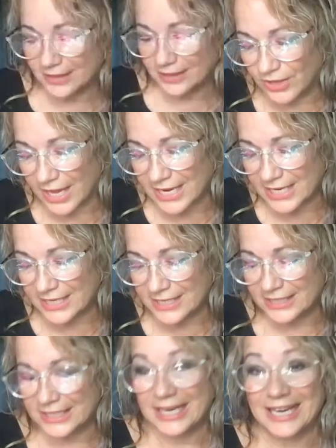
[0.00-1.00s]
that
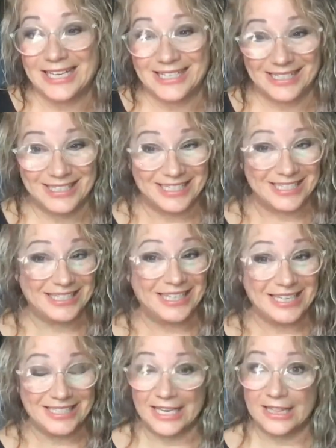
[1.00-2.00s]
indicates since
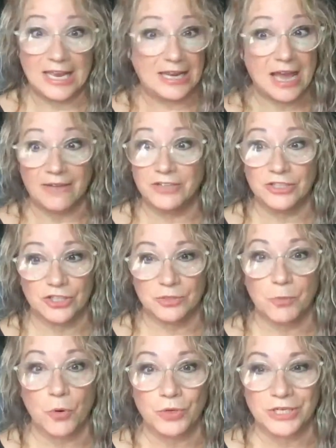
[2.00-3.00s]
they say they haven't
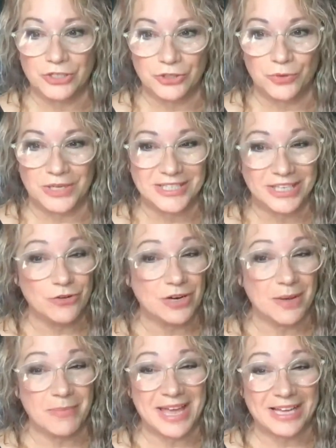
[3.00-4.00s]
spoken to us they don't
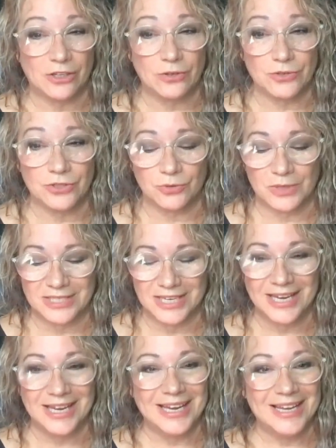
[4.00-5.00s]
come that close to us
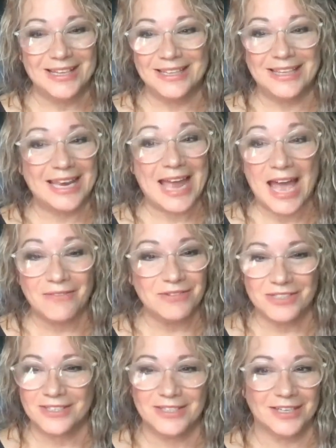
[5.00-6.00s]
that right. they
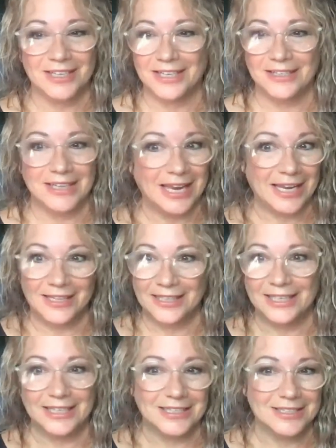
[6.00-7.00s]
haven't studied
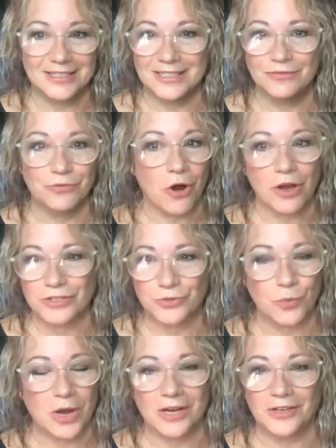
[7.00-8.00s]
aliens in
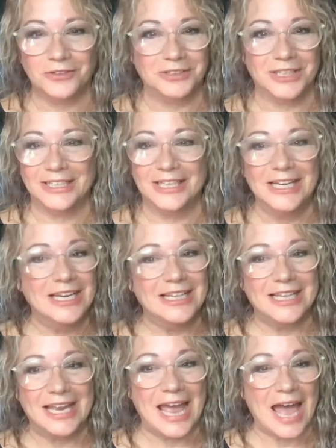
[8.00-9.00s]
roswell and
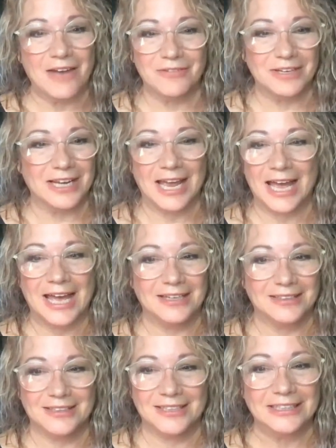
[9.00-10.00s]
they haven't
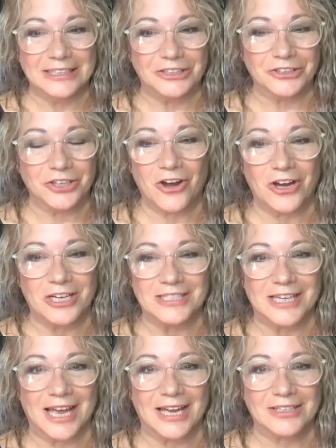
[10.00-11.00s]
had clear
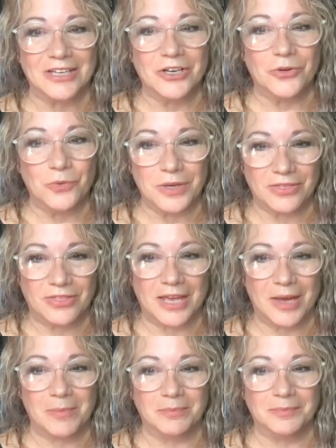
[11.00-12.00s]
contact with
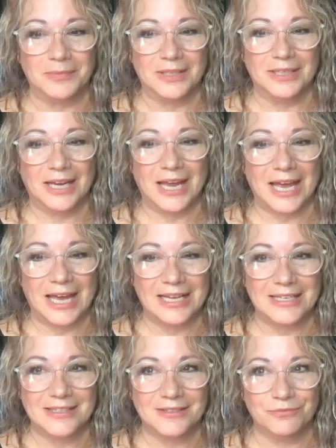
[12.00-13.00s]
them
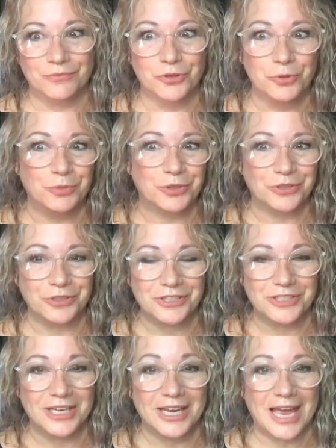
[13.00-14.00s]
as
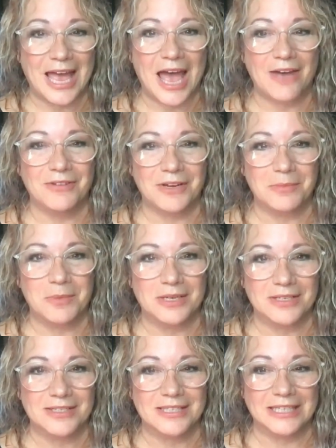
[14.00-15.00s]
rumors have it
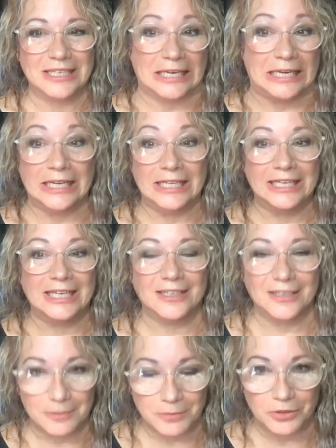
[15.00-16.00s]
amongst the
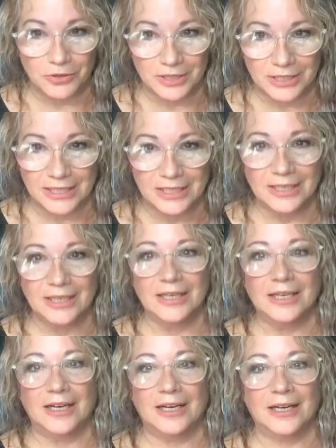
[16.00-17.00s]
alien community
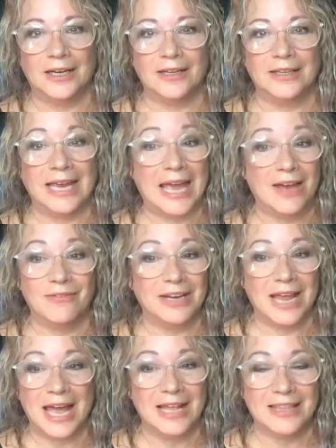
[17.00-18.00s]
uh, gotcha. they haven't
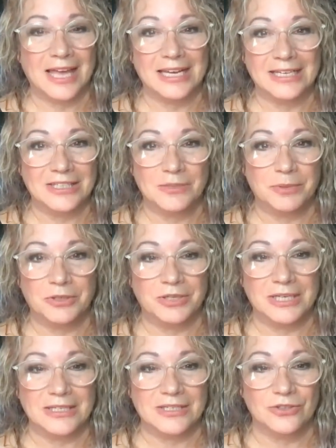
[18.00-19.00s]
had that
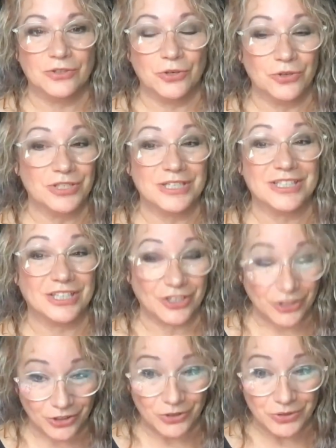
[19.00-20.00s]
experience so yours is the
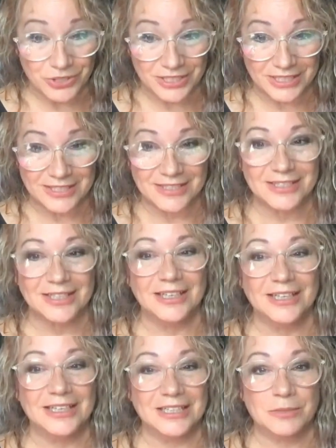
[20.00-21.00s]
closest
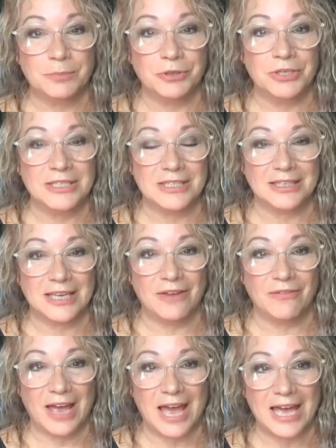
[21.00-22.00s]
experience that they've
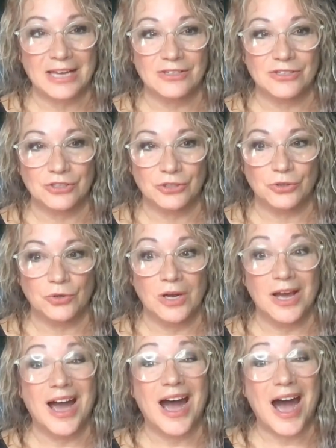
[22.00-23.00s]
had to
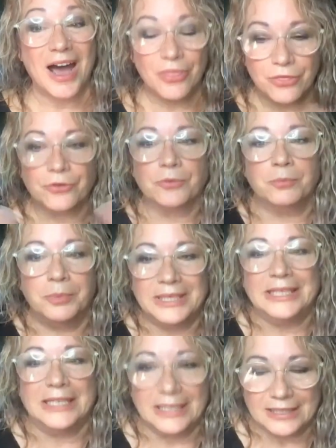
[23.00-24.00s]
other
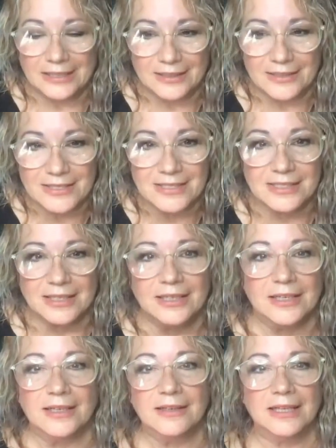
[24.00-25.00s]
beings
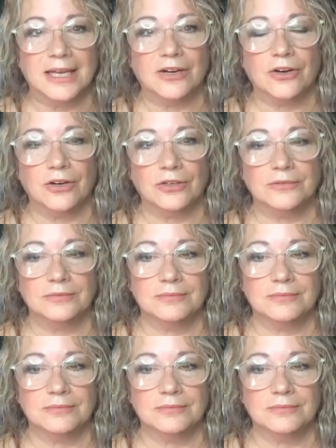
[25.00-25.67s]
that are